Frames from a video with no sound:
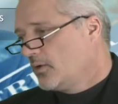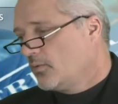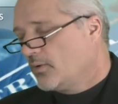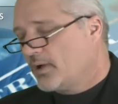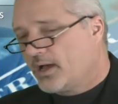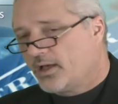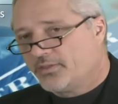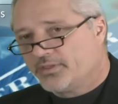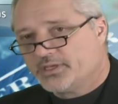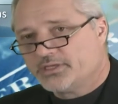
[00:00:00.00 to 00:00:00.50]

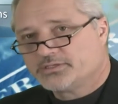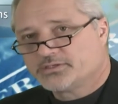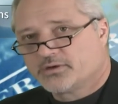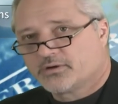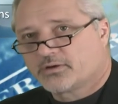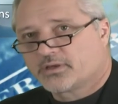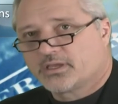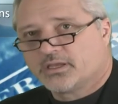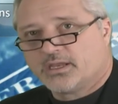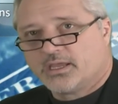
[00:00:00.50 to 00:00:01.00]
Well, these
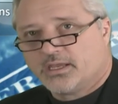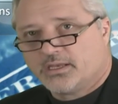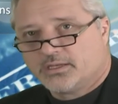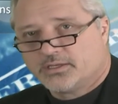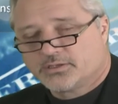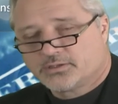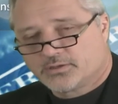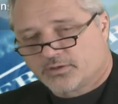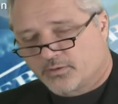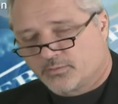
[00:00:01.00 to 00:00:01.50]
are
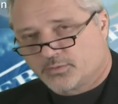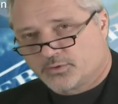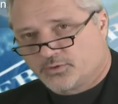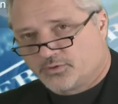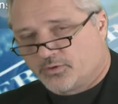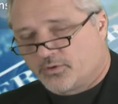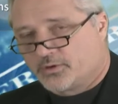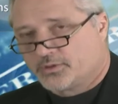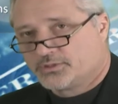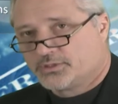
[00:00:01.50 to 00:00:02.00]
Canadian terms,
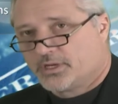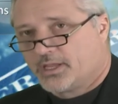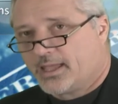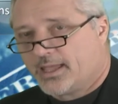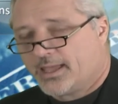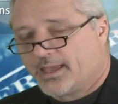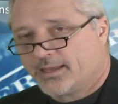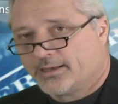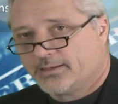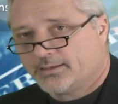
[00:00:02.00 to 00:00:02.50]
George,
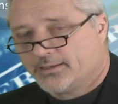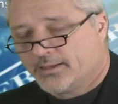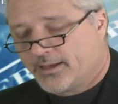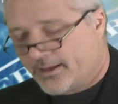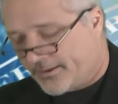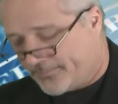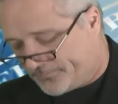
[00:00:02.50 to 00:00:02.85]
and